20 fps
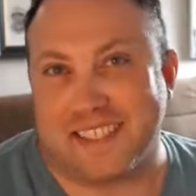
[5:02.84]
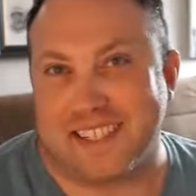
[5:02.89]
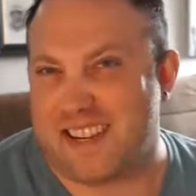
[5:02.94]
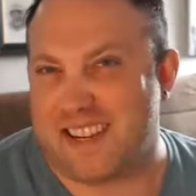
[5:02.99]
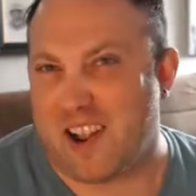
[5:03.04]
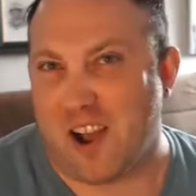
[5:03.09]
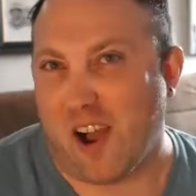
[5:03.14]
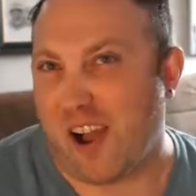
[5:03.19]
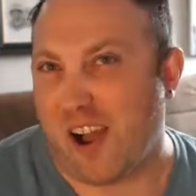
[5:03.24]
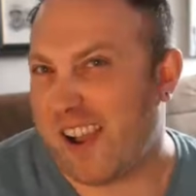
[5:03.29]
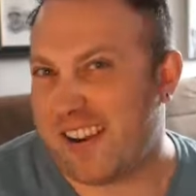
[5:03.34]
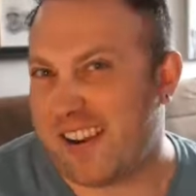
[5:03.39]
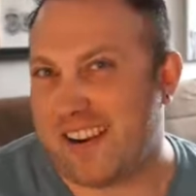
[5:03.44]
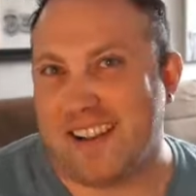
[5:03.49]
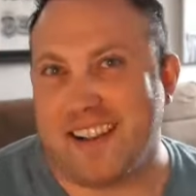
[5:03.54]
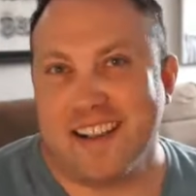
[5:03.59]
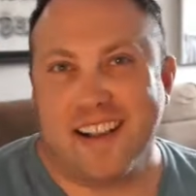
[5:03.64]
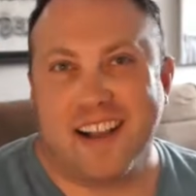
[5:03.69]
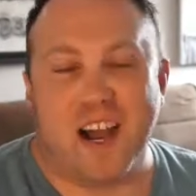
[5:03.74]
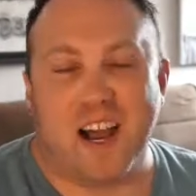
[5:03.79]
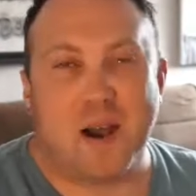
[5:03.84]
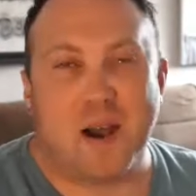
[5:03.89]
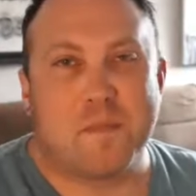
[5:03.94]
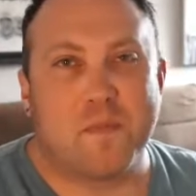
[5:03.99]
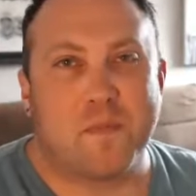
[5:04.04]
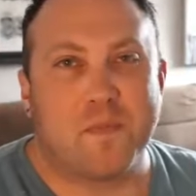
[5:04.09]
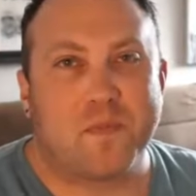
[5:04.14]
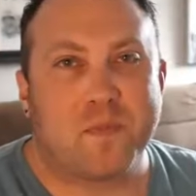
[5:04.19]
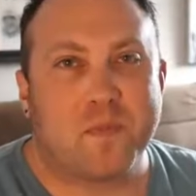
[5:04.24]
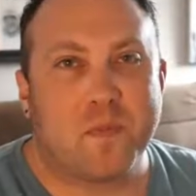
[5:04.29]
not.
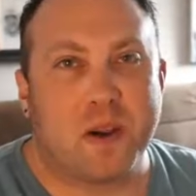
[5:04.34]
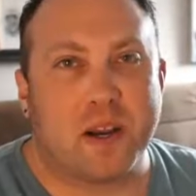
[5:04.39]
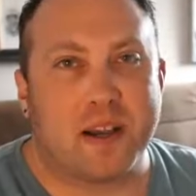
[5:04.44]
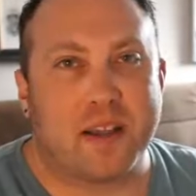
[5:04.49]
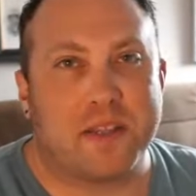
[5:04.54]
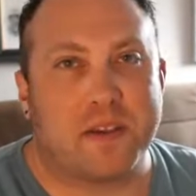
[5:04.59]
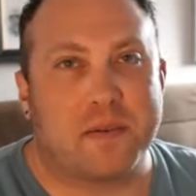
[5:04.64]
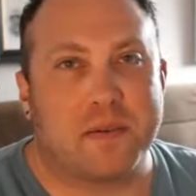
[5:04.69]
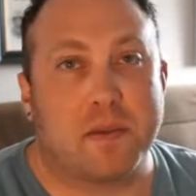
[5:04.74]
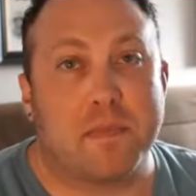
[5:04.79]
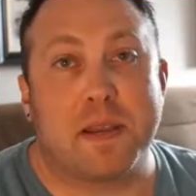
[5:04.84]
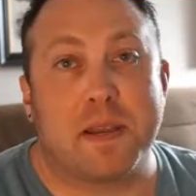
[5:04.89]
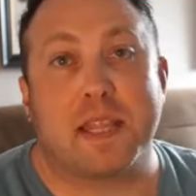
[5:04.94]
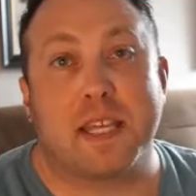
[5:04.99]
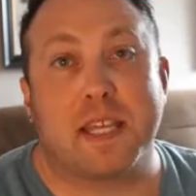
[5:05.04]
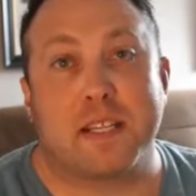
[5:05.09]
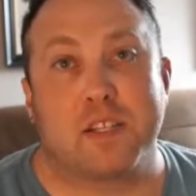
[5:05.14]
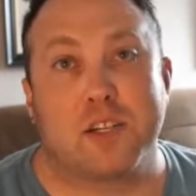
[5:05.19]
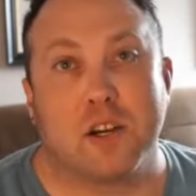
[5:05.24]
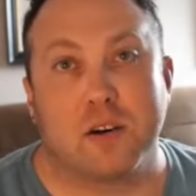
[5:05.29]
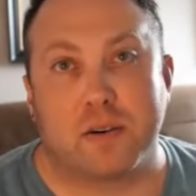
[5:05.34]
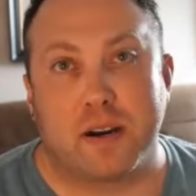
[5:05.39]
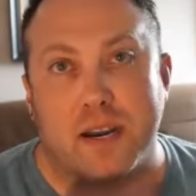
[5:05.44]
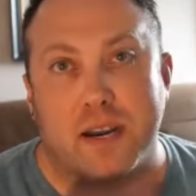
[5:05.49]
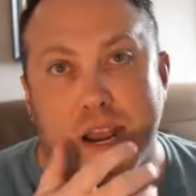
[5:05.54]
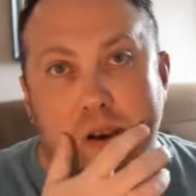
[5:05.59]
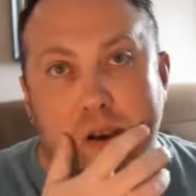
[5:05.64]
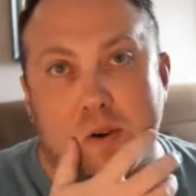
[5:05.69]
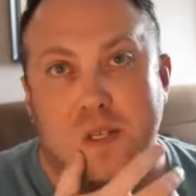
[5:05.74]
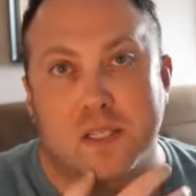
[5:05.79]
The big thing to know right
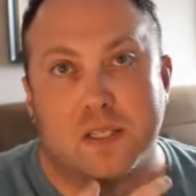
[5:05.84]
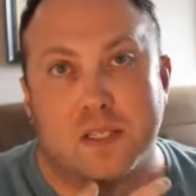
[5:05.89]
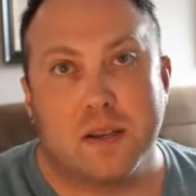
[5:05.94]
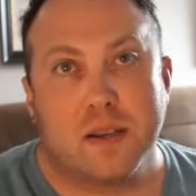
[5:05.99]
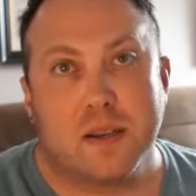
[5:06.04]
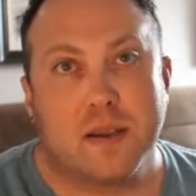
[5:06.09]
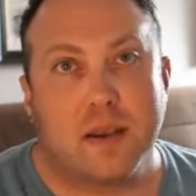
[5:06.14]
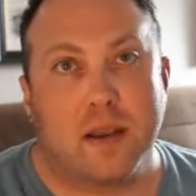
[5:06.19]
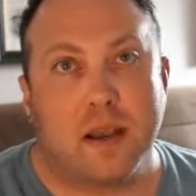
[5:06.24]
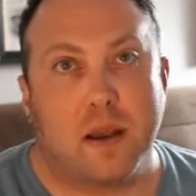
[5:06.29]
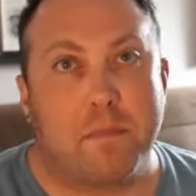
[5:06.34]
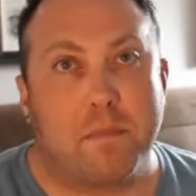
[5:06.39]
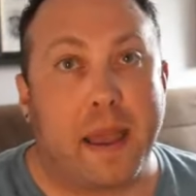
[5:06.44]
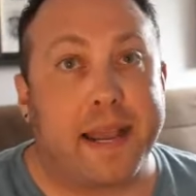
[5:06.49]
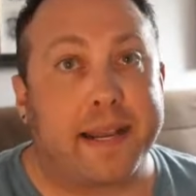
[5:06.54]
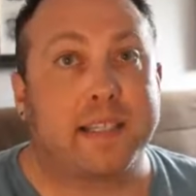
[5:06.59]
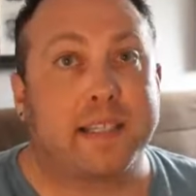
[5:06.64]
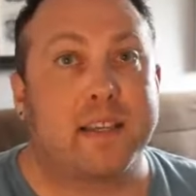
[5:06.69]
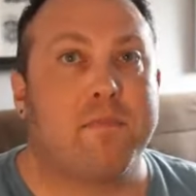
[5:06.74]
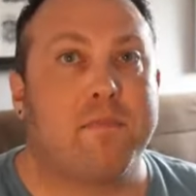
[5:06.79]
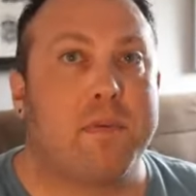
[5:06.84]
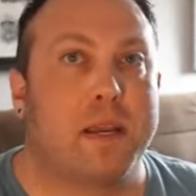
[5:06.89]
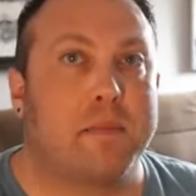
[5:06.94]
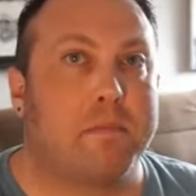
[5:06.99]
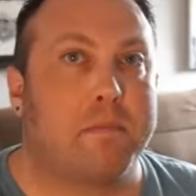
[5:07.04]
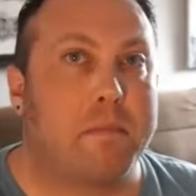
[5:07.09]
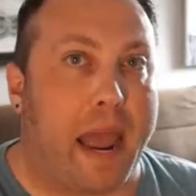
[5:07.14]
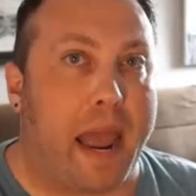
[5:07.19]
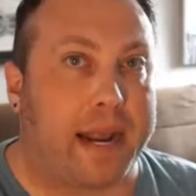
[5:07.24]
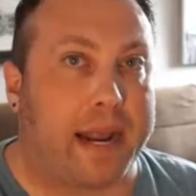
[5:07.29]
now is banks have been
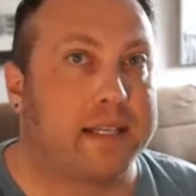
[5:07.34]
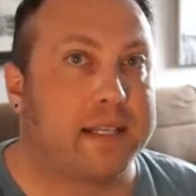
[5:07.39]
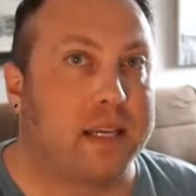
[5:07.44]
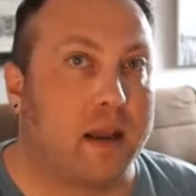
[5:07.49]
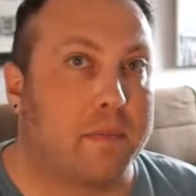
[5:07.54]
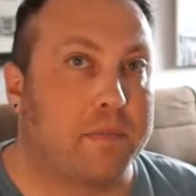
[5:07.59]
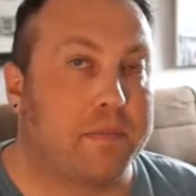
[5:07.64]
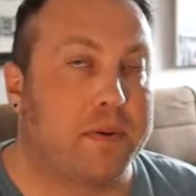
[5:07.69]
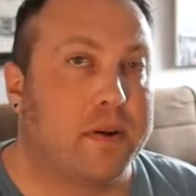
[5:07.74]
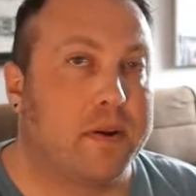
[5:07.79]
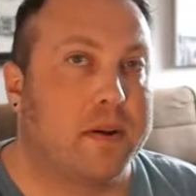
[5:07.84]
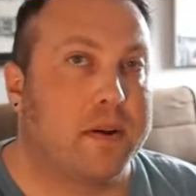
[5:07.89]
backed up,